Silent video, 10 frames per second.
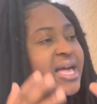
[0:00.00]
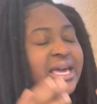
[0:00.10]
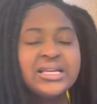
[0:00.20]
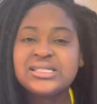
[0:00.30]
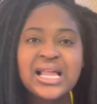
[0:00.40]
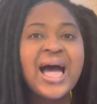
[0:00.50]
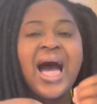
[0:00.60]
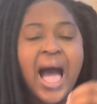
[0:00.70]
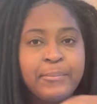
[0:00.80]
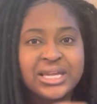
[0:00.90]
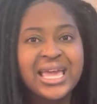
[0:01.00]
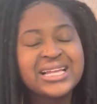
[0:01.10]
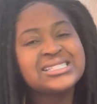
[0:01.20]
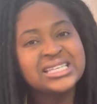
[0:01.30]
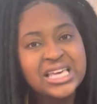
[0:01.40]
He's not
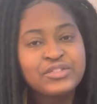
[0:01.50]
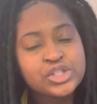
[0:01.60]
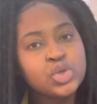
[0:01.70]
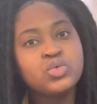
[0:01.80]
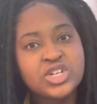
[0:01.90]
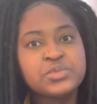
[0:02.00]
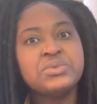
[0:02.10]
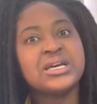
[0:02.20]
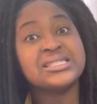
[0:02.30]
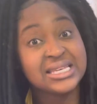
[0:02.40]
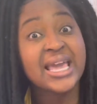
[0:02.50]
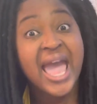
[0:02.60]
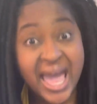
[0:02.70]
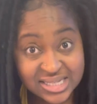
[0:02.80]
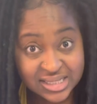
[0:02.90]
obligated to give it to you just because he
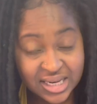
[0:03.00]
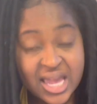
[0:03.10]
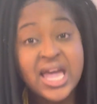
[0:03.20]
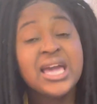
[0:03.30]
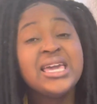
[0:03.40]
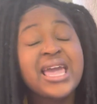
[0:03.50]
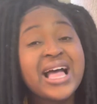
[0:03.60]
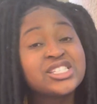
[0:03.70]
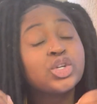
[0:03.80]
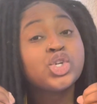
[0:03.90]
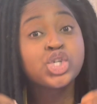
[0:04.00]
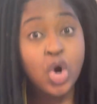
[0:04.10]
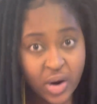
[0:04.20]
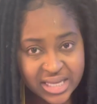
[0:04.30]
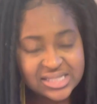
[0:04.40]
has it. He has a
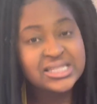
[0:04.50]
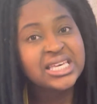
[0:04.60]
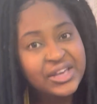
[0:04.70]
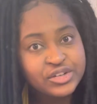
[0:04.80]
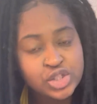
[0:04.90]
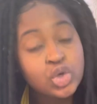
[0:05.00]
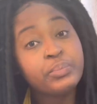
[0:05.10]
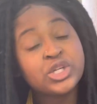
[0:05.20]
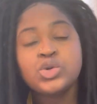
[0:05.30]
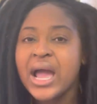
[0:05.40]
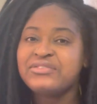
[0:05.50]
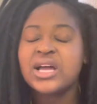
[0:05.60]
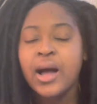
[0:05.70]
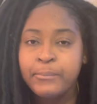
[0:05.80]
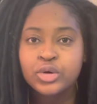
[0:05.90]
choice to give it to you, but you have to
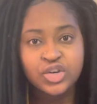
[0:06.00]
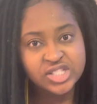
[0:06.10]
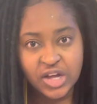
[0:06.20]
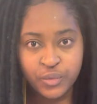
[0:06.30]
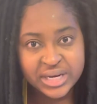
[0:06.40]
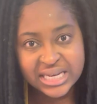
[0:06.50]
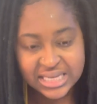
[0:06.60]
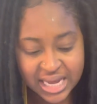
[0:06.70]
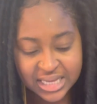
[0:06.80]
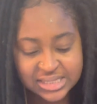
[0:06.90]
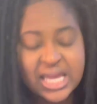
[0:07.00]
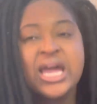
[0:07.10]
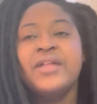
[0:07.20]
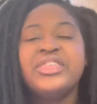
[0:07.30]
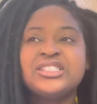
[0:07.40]
humble yourself when he does.
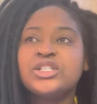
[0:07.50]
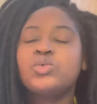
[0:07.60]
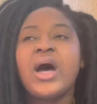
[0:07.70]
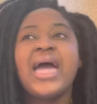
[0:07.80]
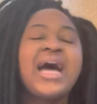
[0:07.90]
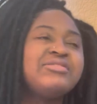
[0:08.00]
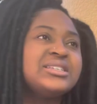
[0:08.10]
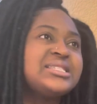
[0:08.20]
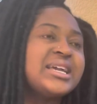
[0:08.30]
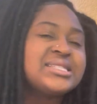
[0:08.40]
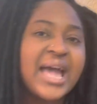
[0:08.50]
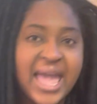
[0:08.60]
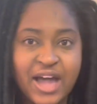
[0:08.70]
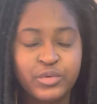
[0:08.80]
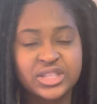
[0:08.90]
This is why I have the stance I
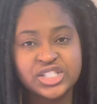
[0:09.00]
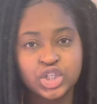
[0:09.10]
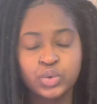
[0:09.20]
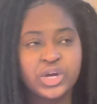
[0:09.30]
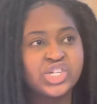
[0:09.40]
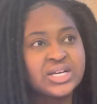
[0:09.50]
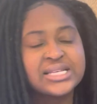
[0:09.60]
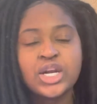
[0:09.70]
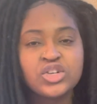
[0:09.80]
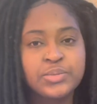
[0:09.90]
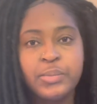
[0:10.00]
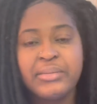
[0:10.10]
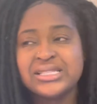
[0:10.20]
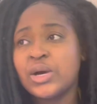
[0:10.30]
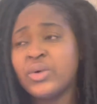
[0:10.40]
have with this situation, because I know some people
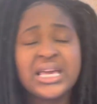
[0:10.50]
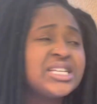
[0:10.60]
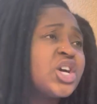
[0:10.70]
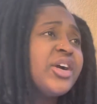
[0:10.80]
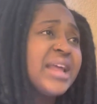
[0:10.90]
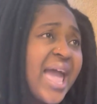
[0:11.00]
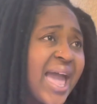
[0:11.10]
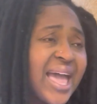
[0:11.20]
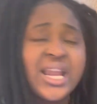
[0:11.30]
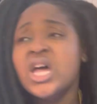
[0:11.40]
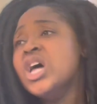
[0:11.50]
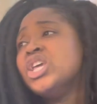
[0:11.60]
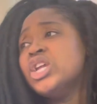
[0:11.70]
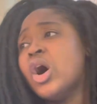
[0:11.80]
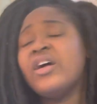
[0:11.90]
might say, well, he's her dad.
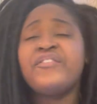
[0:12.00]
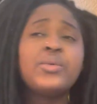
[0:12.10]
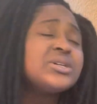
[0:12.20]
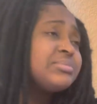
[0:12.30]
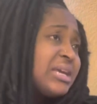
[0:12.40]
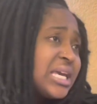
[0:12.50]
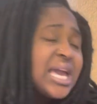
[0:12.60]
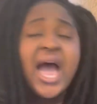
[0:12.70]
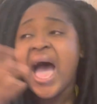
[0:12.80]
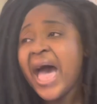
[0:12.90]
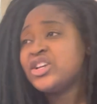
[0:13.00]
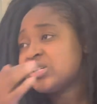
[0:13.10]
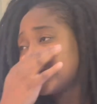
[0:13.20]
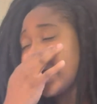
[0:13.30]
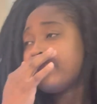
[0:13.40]
You know, if it was me, I
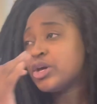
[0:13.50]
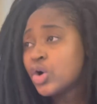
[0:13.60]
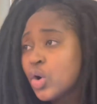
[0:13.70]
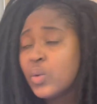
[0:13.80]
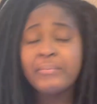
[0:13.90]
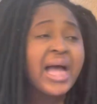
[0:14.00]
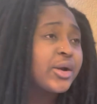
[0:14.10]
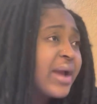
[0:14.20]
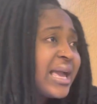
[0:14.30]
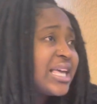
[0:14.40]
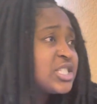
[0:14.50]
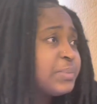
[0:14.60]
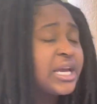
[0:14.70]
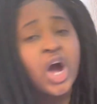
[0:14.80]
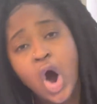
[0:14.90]
just can't be cool with my grandkids
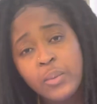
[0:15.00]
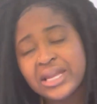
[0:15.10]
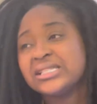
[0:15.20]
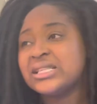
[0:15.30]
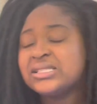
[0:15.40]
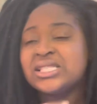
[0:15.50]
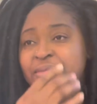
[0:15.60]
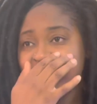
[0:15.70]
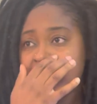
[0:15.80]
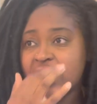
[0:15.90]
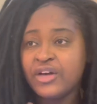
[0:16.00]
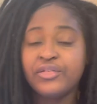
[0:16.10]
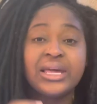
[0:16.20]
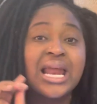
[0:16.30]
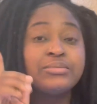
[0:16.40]
being homeless. Listen to me very
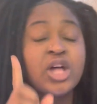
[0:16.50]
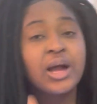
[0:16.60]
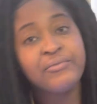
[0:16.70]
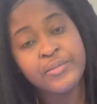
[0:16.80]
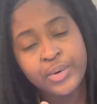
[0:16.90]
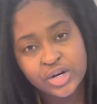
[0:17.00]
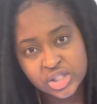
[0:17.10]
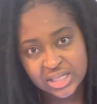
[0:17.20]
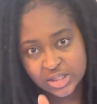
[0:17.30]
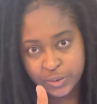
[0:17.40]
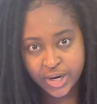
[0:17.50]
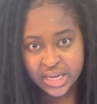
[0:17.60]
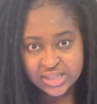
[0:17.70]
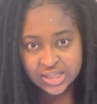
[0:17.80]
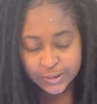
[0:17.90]
carefully, and I'm talking from personal
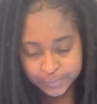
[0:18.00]
experience.